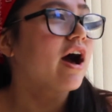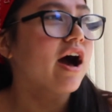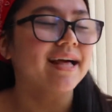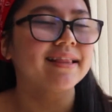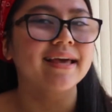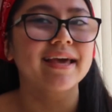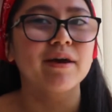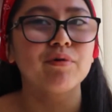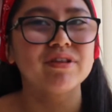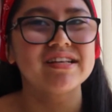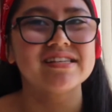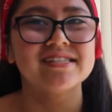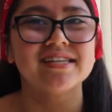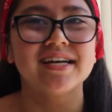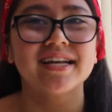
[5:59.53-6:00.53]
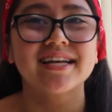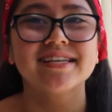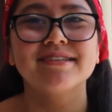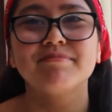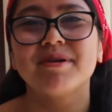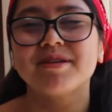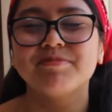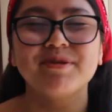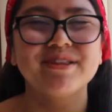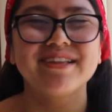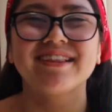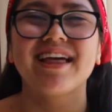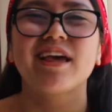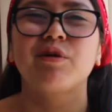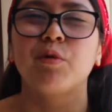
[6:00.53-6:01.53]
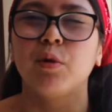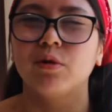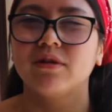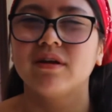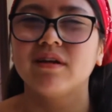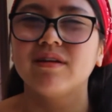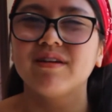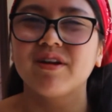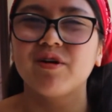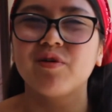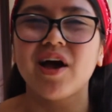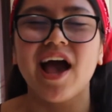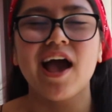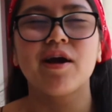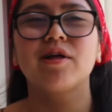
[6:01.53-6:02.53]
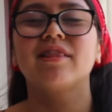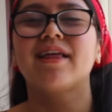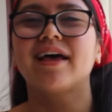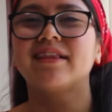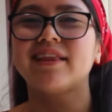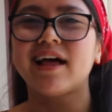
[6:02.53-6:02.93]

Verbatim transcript: i like it with the sun because it makes me look like golden you know i like